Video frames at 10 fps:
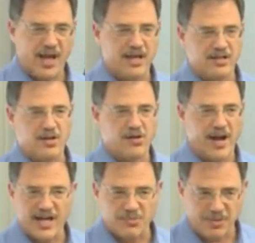And in year
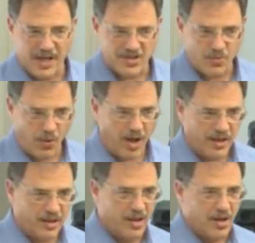X plus
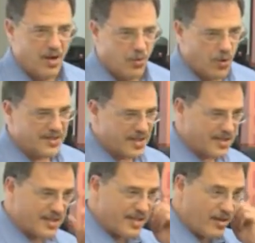one, was
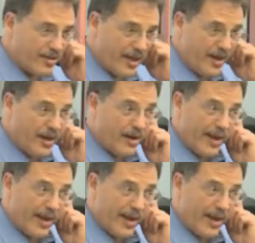it still there?